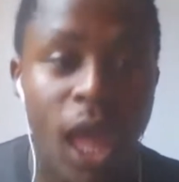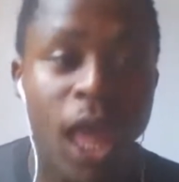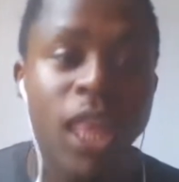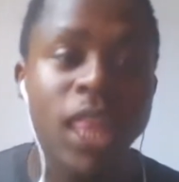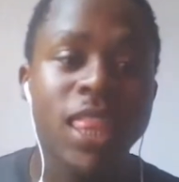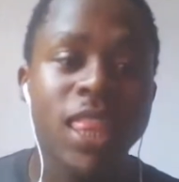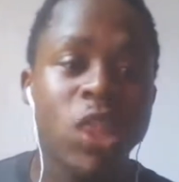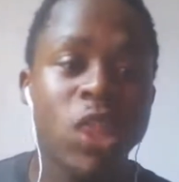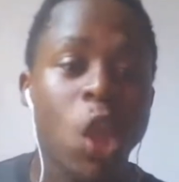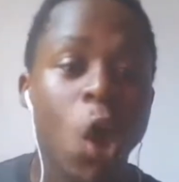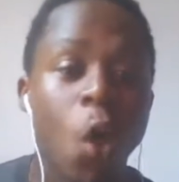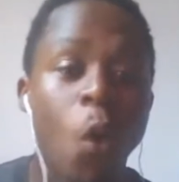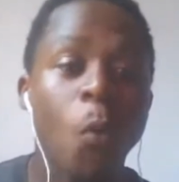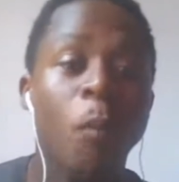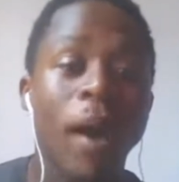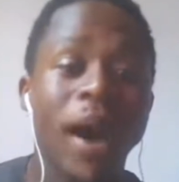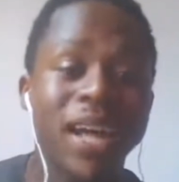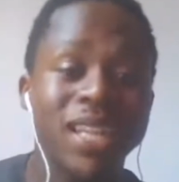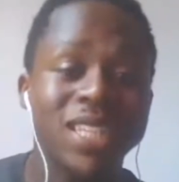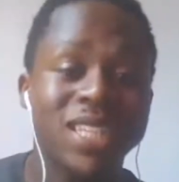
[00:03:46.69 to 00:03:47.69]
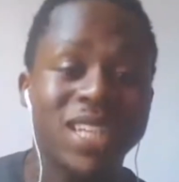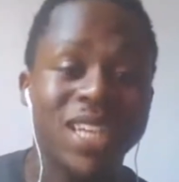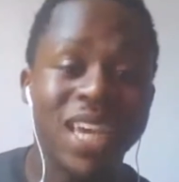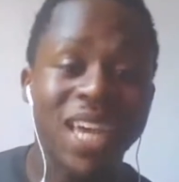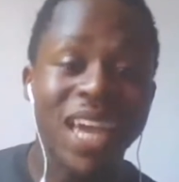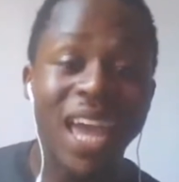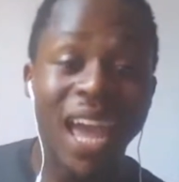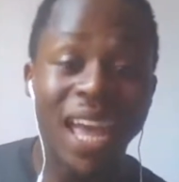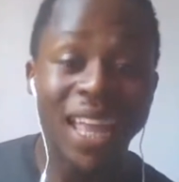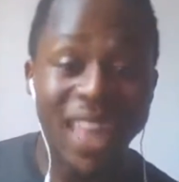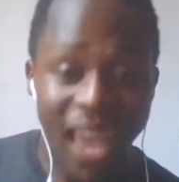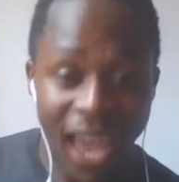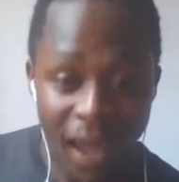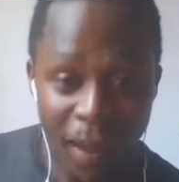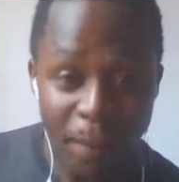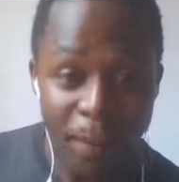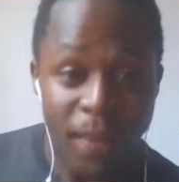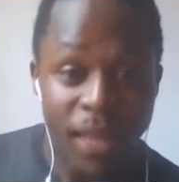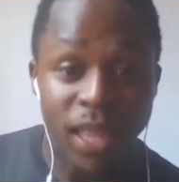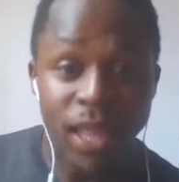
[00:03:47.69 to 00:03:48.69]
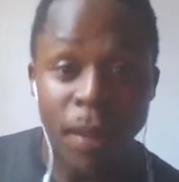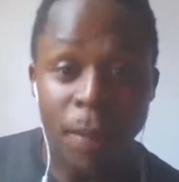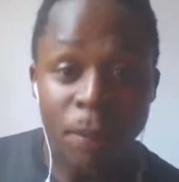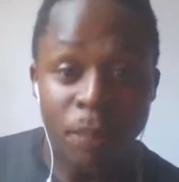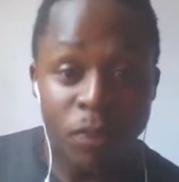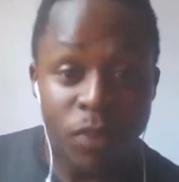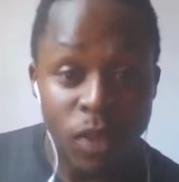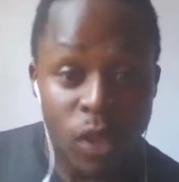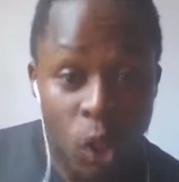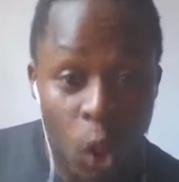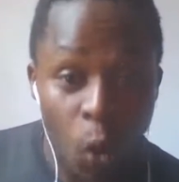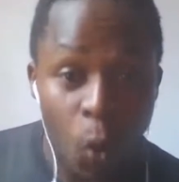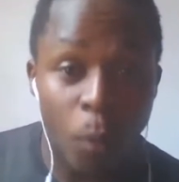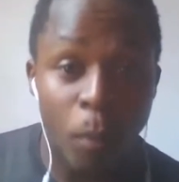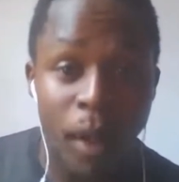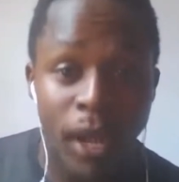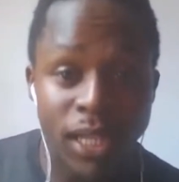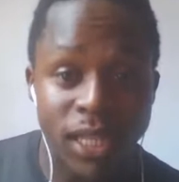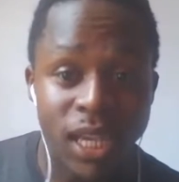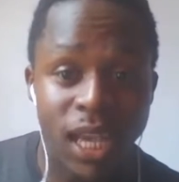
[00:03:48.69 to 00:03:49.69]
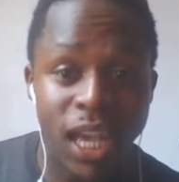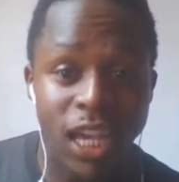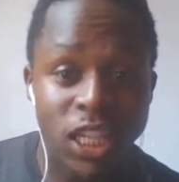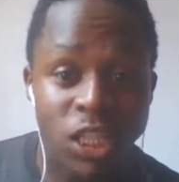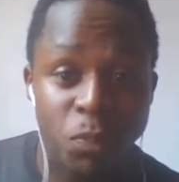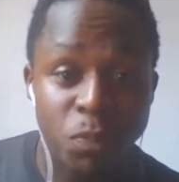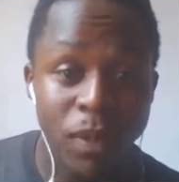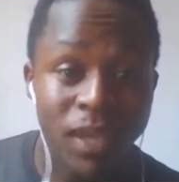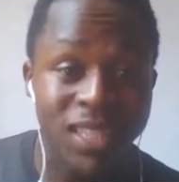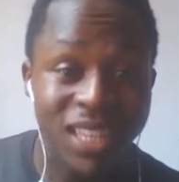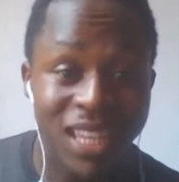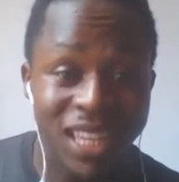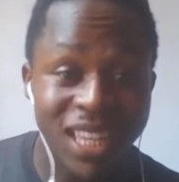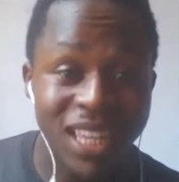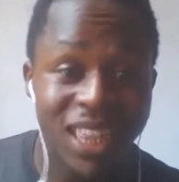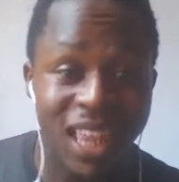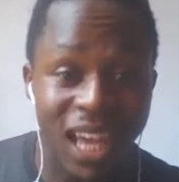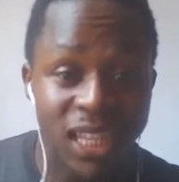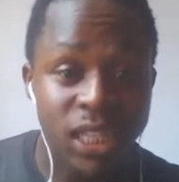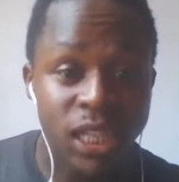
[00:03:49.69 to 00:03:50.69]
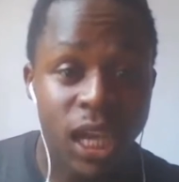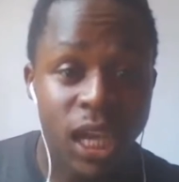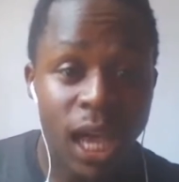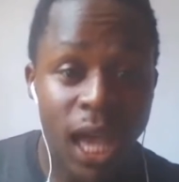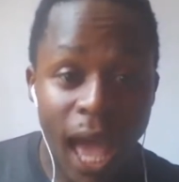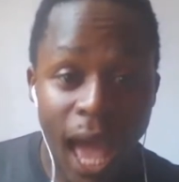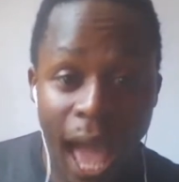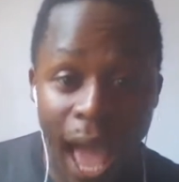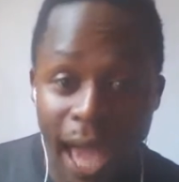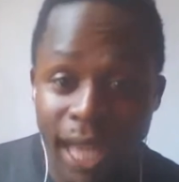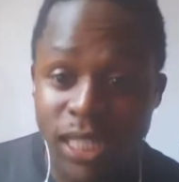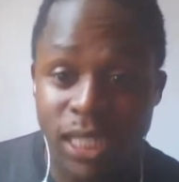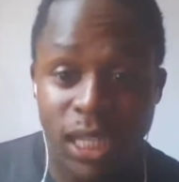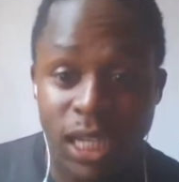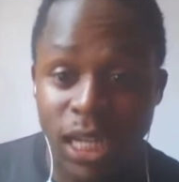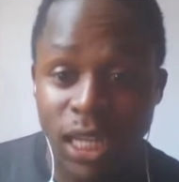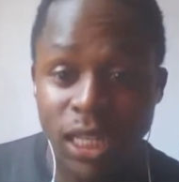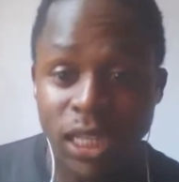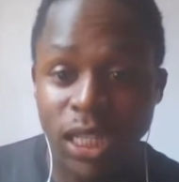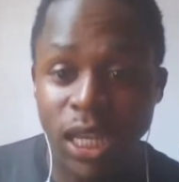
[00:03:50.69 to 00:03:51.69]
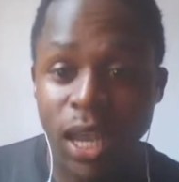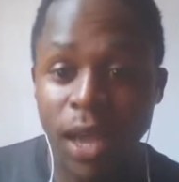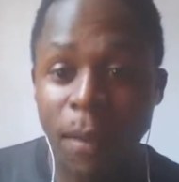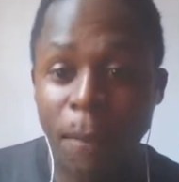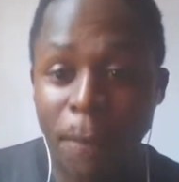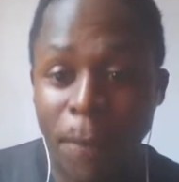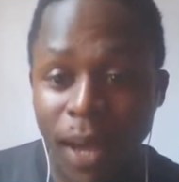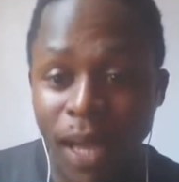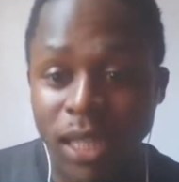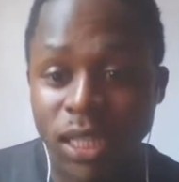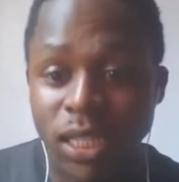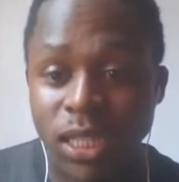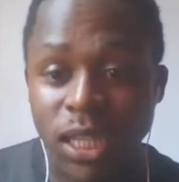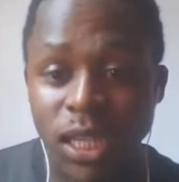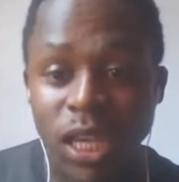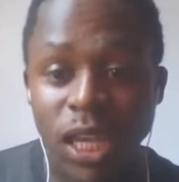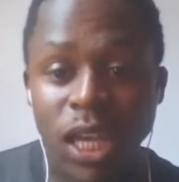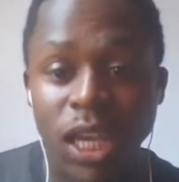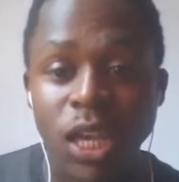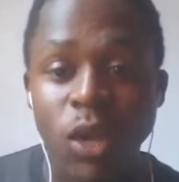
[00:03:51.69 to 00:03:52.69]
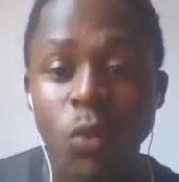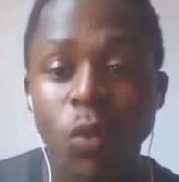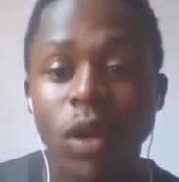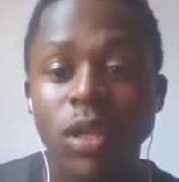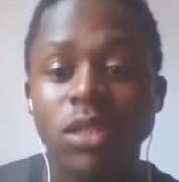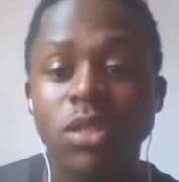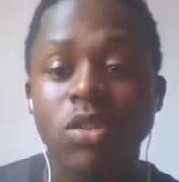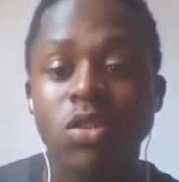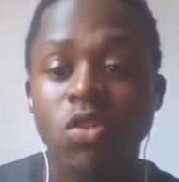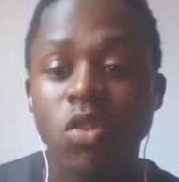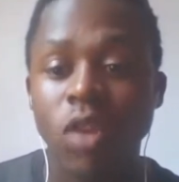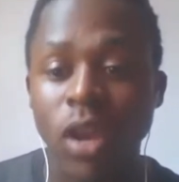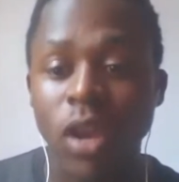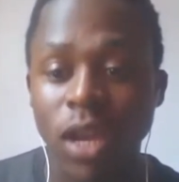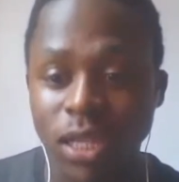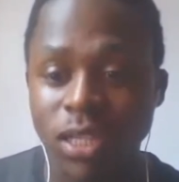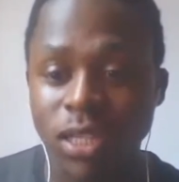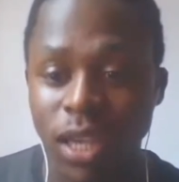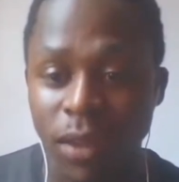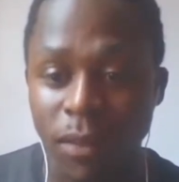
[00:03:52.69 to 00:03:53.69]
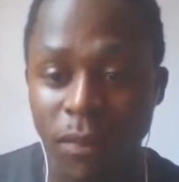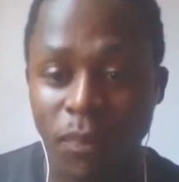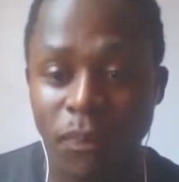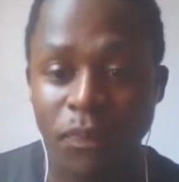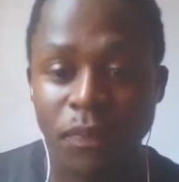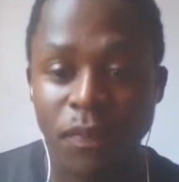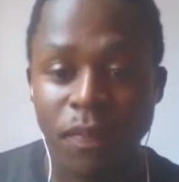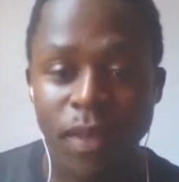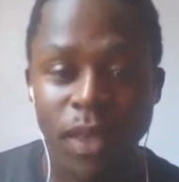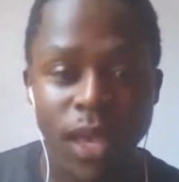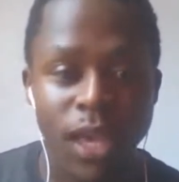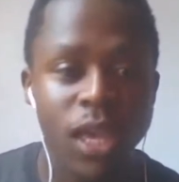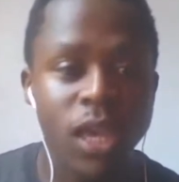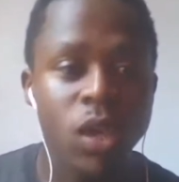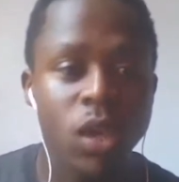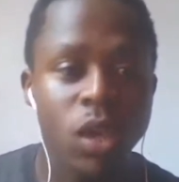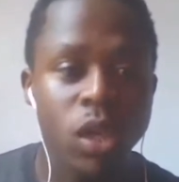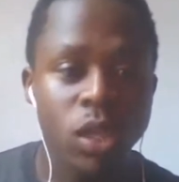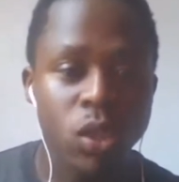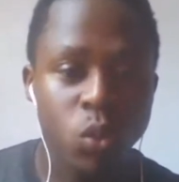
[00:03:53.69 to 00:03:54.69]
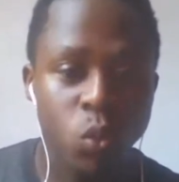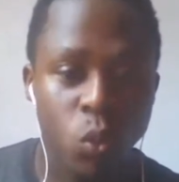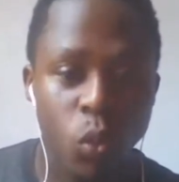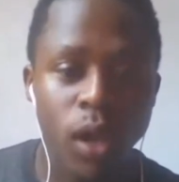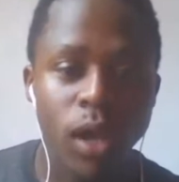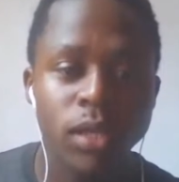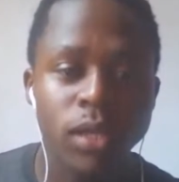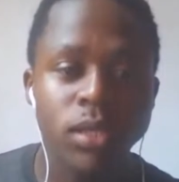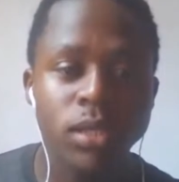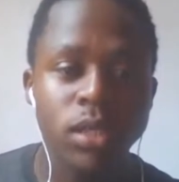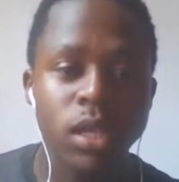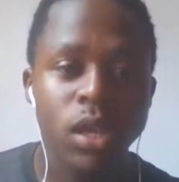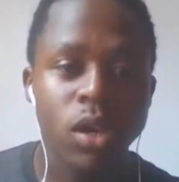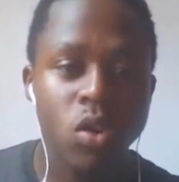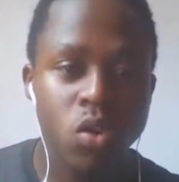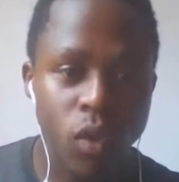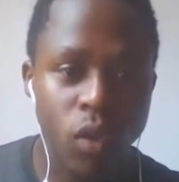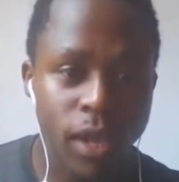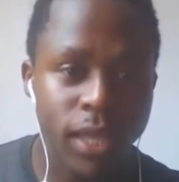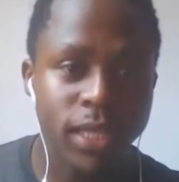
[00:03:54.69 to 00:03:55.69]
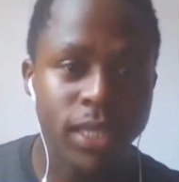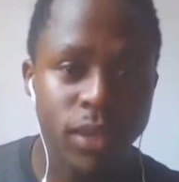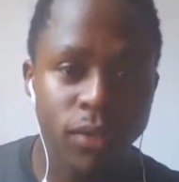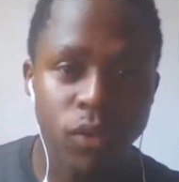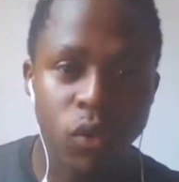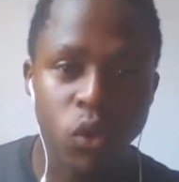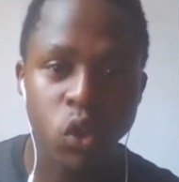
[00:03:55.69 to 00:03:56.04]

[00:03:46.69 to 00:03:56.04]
Nobody, and I mean nobody, expected that. I didn't, but it was crazy. It was crazy for